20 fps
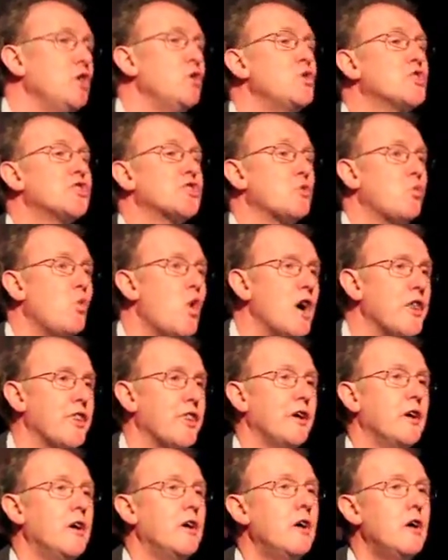a huge
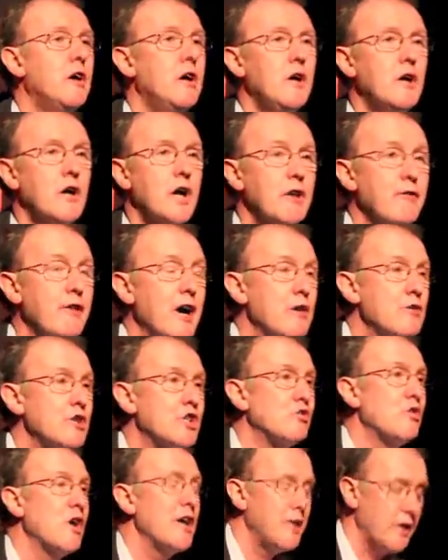swath of
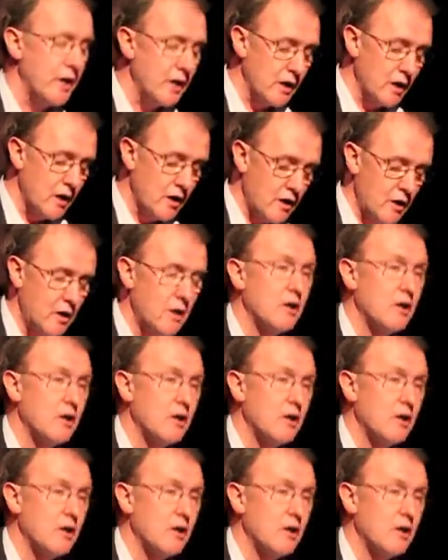Irish writing,